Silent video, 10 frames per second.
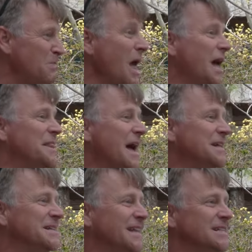And
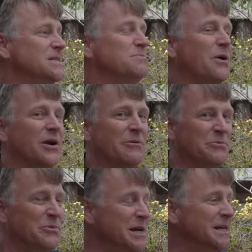that, that's the part I
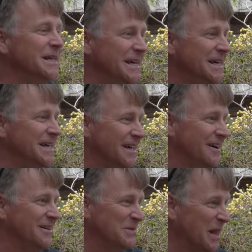really uh,